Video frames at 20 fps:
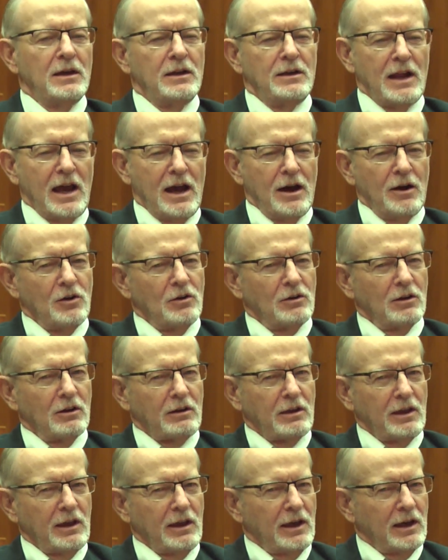Now you're
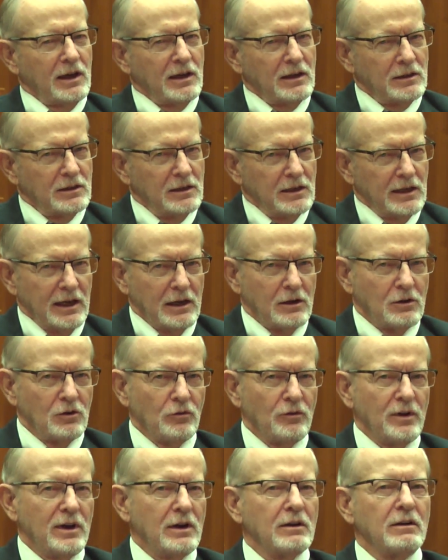looking at a
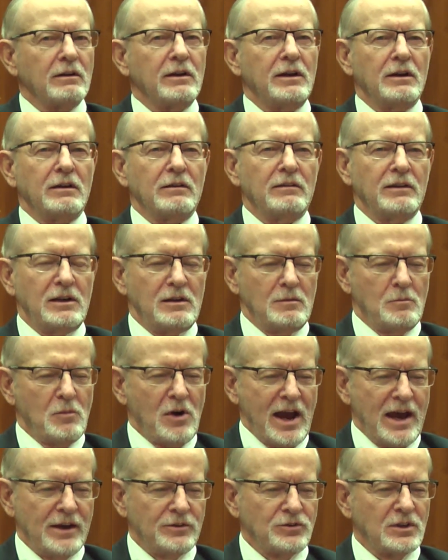career here in
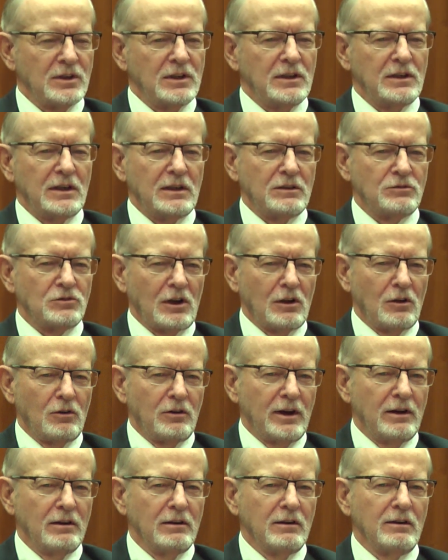Nebraska as a
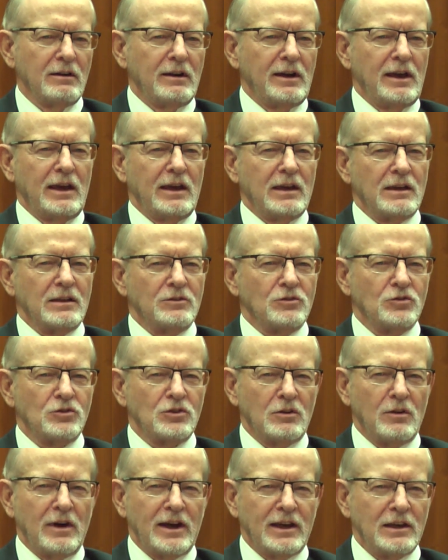lawyer, and
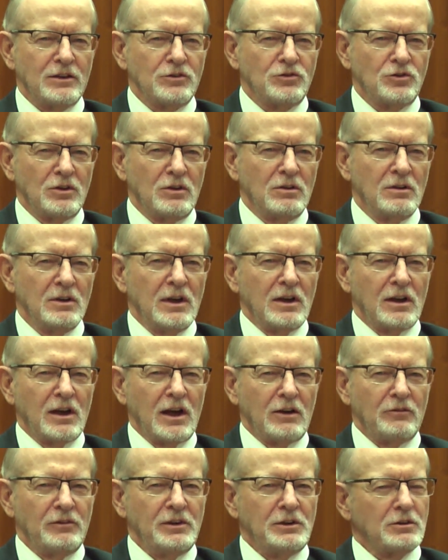so I guess you
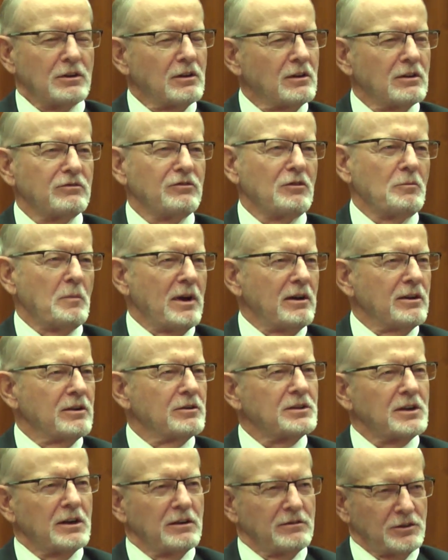kind of returned to
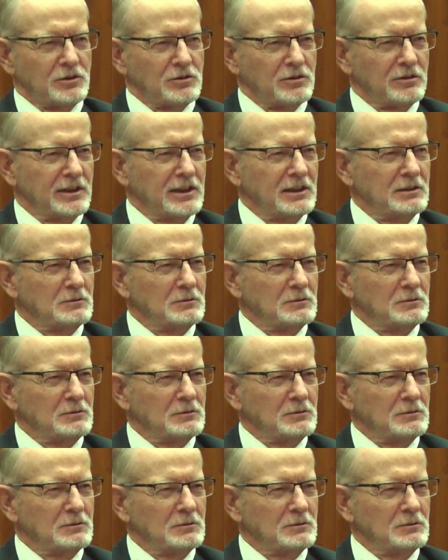familiar territory.